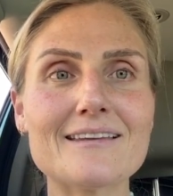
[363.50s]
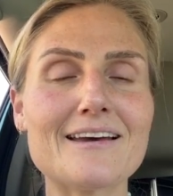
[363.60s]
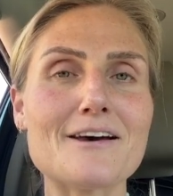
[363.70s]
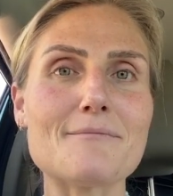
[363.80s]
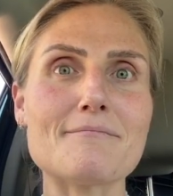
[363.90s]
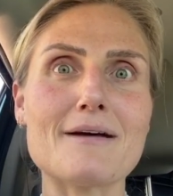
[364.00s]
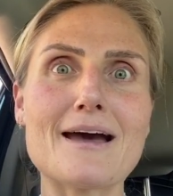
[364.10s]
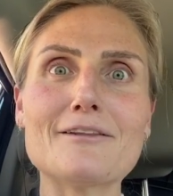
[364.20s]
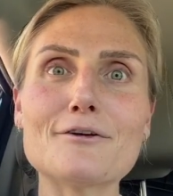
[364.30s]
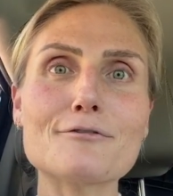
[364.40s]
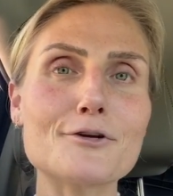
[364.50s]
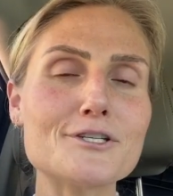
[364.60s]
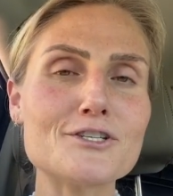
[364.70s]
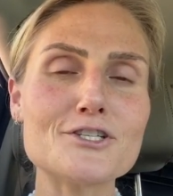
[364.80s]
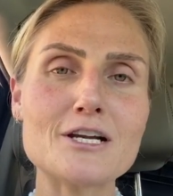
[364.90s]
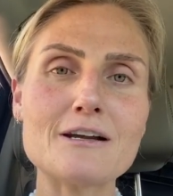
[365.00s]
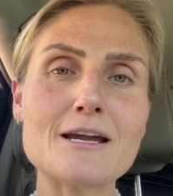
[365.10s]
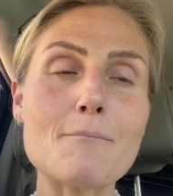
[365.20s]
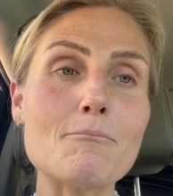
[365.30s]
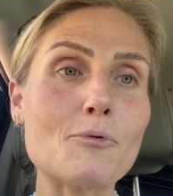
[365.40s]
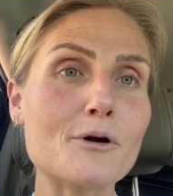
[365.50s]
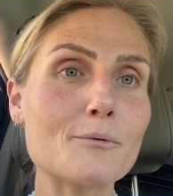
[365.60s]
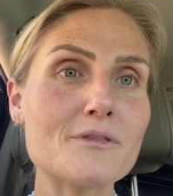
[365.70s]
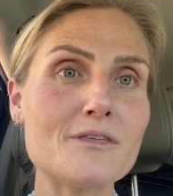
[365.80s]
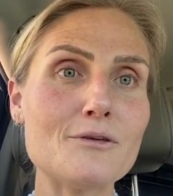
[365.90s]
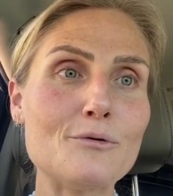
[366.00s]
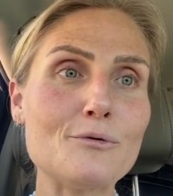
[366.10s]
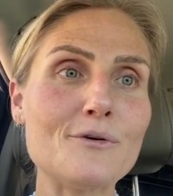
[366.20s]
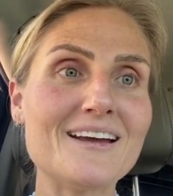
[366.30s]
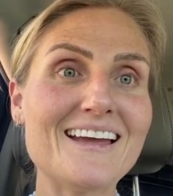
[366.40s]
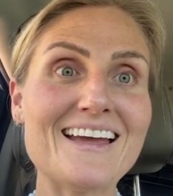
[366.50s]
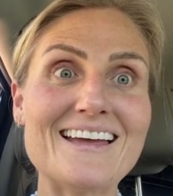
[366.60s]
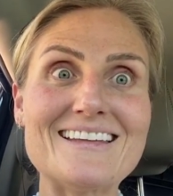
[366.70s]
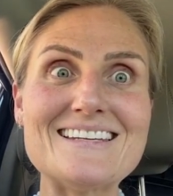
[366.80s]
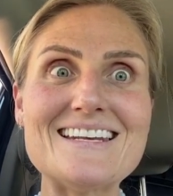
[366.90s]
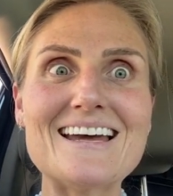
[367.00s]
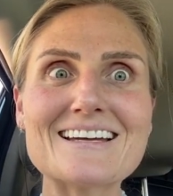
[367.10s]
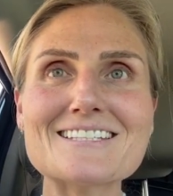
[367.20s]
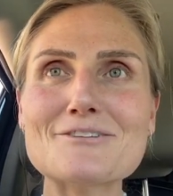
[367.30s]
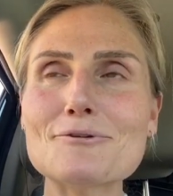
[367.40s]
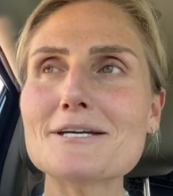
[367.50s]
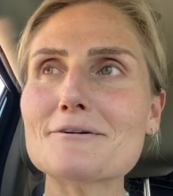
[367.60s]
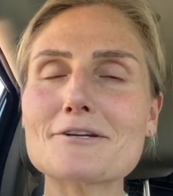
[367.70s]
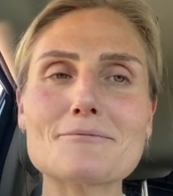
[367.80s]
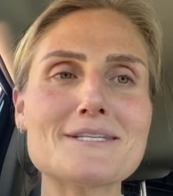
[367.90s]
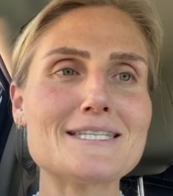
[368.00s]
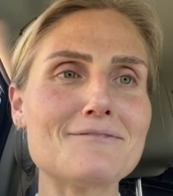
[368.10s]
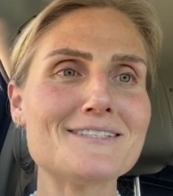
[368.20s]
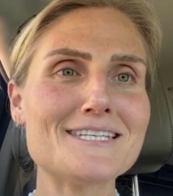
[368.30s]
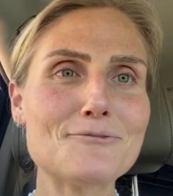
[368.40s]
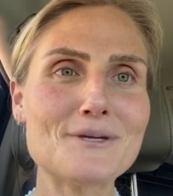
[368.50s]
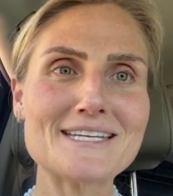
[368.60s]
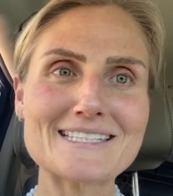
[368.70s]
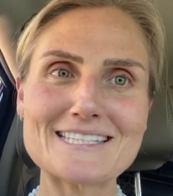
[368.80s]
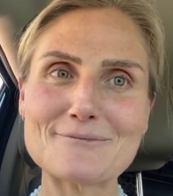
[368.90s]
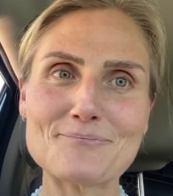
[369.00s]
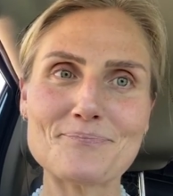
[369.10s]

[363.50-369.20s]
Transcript: I look forward to sharing more with you next week when I'll be 17 weeks.